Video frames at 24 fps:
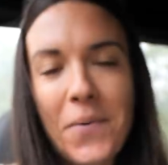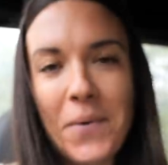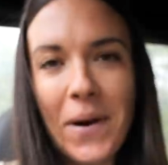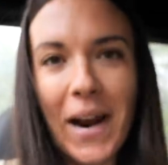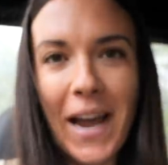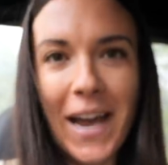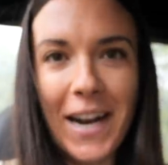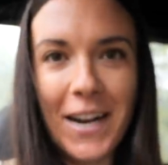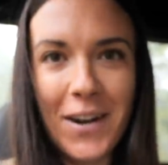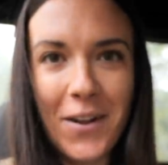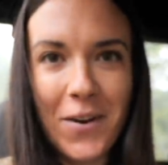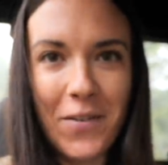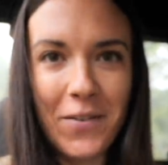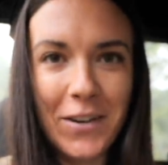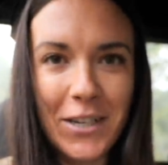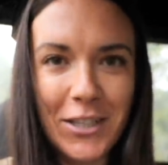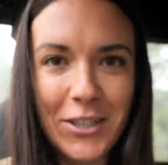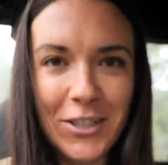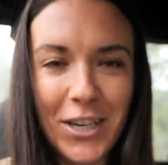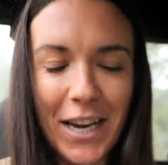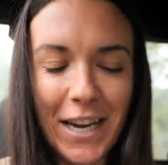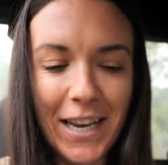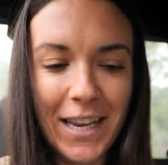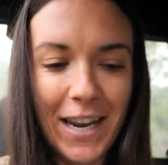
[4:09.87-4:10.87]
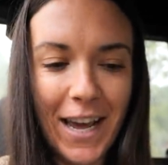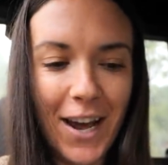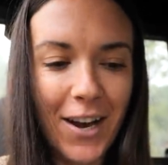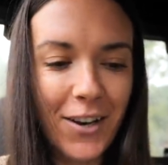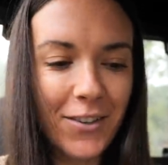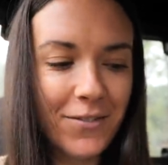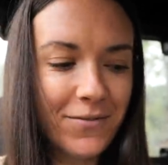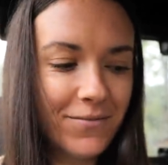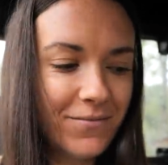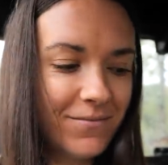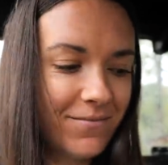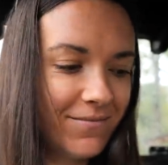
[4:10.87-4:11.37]
we're headed over to check it
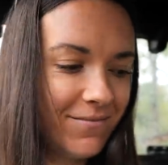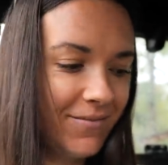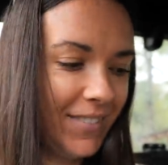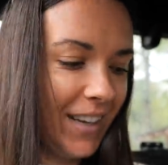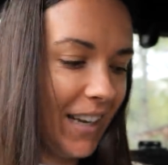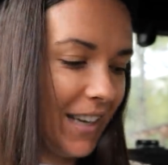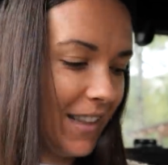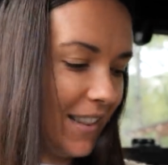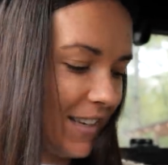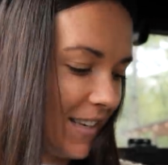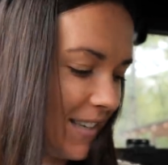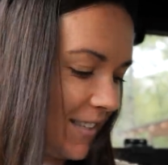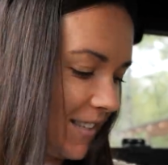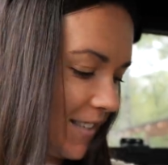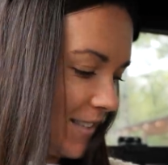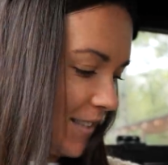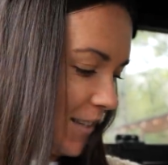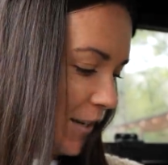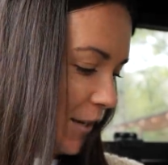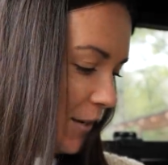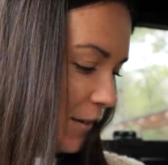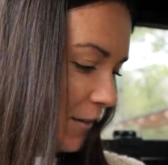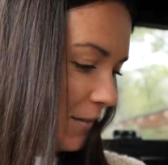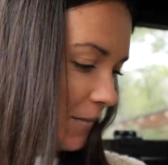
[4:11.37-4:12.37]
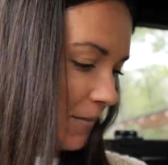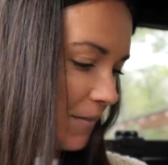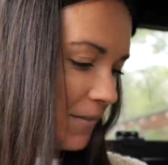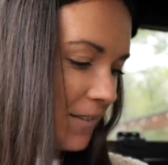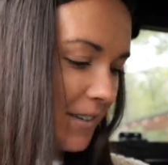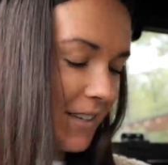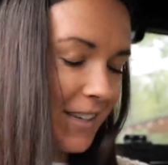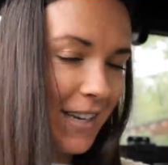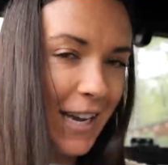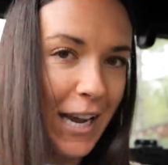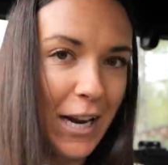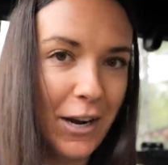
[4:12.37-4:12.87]
out in this new
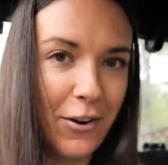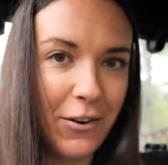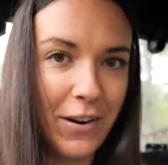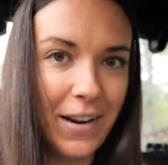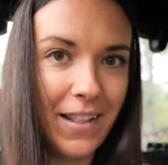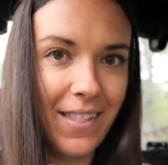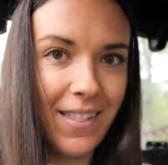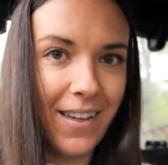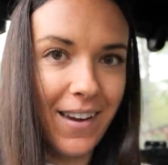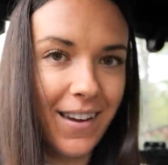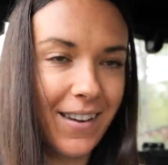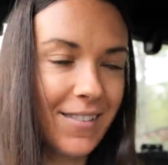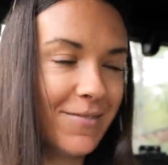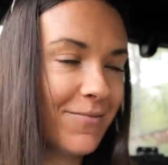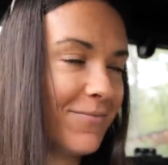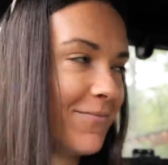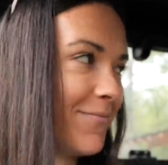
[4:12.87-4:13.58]
Gatorade thing.